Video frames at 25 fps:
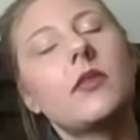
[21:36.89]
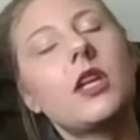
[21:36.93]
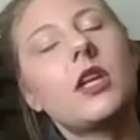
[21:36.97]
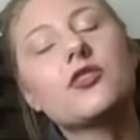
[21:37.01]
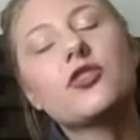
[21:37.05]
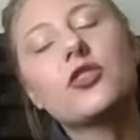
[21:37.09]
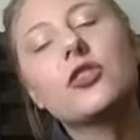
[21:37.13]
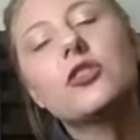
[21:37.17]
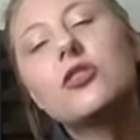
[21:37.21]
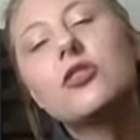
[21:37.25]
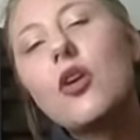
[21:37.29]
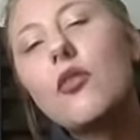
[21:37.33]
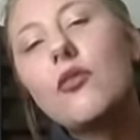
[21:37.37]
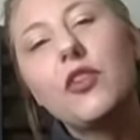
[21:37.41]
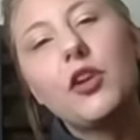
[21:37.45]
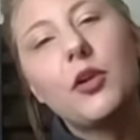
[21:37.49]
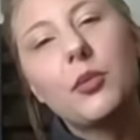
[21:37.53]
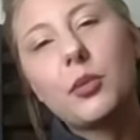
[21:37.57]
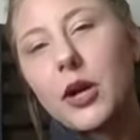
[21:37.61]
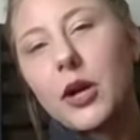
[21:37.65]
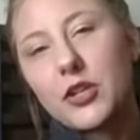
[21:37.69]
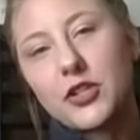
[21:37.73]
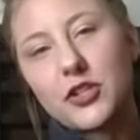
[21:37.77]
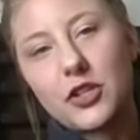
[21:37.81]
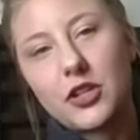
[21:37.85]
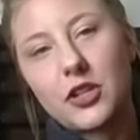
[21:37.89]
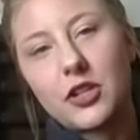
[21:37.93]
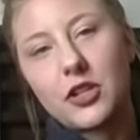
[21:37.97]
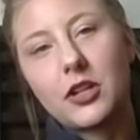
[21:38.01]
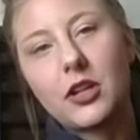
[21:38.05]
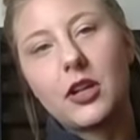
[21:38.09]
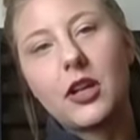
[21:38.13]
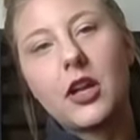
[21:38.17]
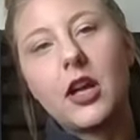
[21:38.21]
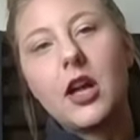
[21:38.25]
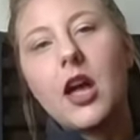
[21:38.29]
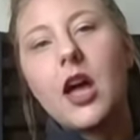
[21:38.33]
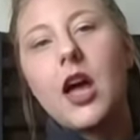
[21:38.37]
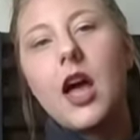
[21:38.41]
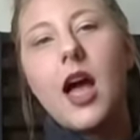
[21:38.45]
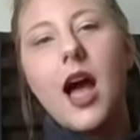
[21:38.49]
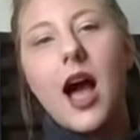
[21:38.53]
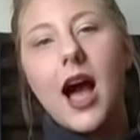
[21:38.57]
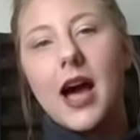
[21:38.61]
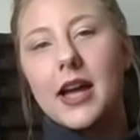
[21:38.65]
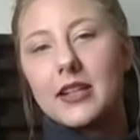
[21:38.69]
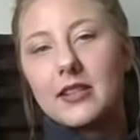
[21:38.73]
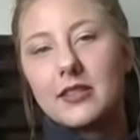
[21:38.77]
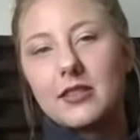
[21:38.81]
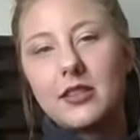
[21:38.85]
Just don't feel pressured.
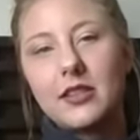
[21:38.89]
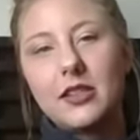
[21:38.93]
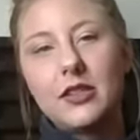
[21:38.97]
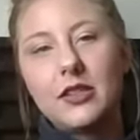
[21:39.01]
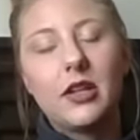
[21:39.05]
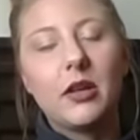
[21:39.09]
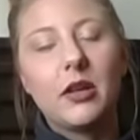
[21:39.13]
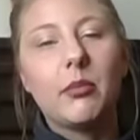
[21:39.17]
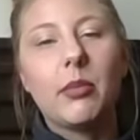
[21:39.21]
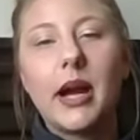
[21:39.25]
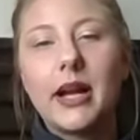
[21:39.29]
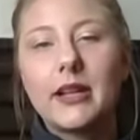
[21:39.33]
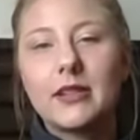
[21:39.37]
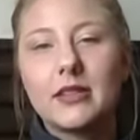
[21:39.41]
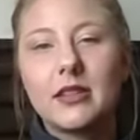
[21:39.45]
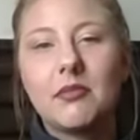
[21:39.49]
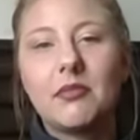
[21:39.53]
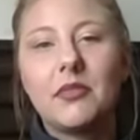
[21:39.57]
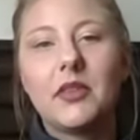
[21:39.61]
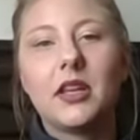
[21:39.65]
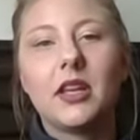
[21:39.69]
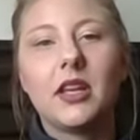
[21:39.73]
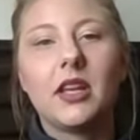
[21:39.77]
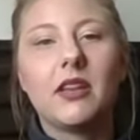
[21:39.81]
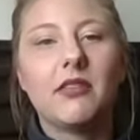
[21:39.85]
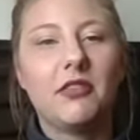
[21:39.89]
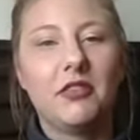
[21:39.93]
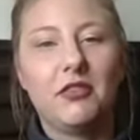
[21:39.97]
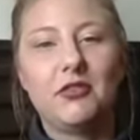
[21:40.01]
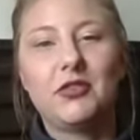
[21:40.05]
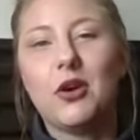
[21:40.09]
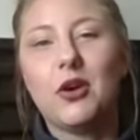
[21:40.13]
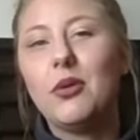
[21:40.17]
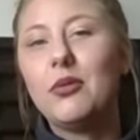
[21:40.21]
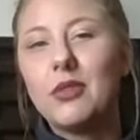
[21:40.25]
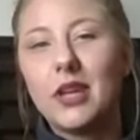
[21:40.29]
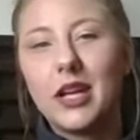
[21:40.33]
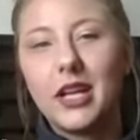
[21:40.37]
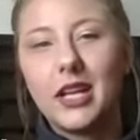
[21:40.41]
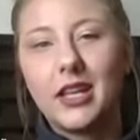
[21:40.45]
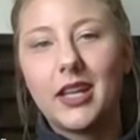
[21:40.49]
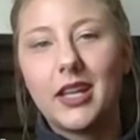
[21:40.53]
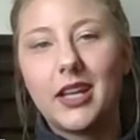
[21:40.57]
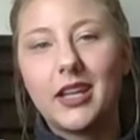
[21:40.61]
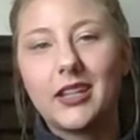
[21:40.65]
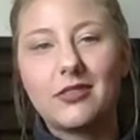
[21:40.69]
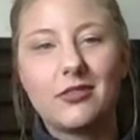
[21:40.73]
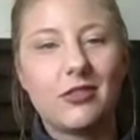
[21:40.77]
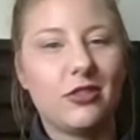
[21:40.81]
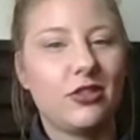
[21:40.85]
Honestly, you can buy something. If you don't like
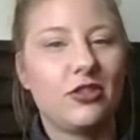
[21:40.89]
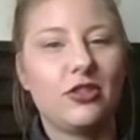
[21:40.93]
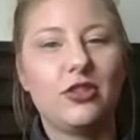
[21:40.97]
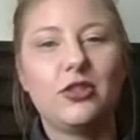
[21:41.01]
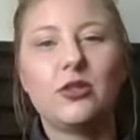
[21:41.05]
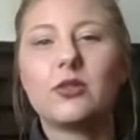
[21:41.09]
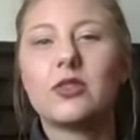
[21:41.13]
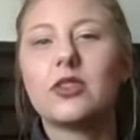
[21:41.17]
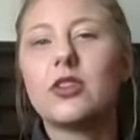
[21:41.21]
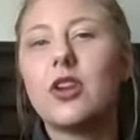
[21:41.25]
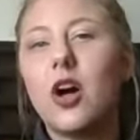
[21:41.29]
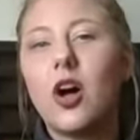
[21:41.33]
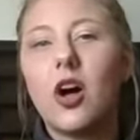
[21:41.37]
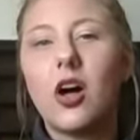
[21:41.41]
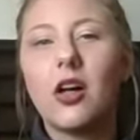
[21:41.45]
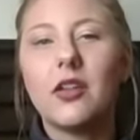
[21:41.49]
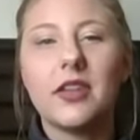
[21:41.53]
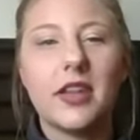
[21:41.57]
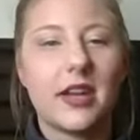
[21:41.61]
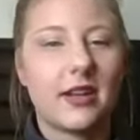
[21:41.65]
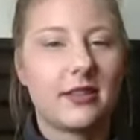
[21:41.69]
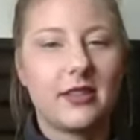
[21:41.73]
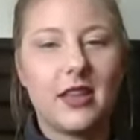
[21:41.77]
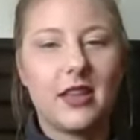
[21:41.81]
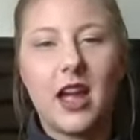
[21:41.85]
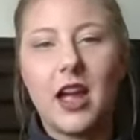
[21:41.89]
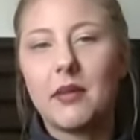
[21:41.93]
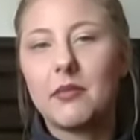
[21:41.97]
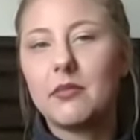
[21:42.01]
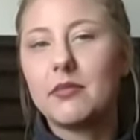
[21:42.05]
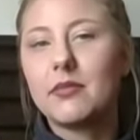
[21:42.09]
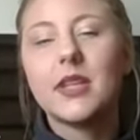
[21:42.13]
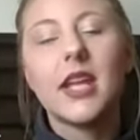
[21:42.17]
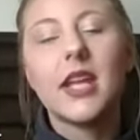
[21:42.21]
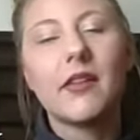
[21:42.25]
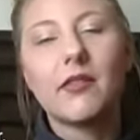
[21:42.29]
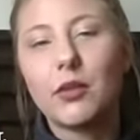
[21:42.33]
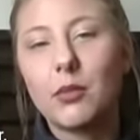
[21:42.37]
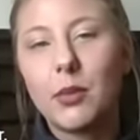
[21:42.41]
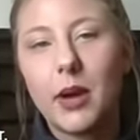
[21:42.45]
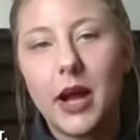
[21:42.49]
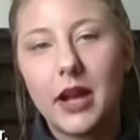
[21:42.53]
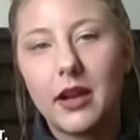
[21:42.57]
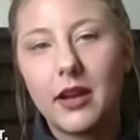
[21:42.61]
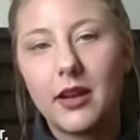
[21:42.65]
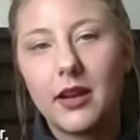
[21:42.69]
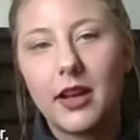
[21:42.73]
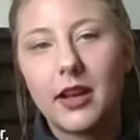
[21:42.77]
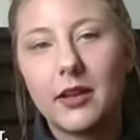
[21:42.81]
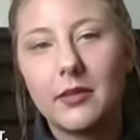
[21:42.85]
it, just use it all. Next time, never buy it
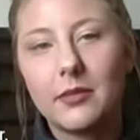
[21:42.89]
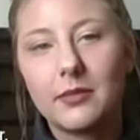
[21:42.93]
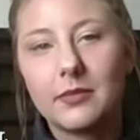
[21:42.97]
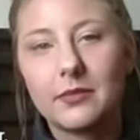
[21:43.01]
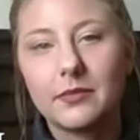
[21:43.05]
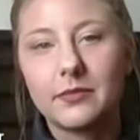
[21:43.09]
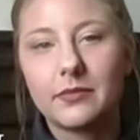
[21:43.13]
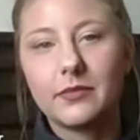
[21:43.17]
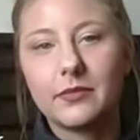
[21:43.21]
again.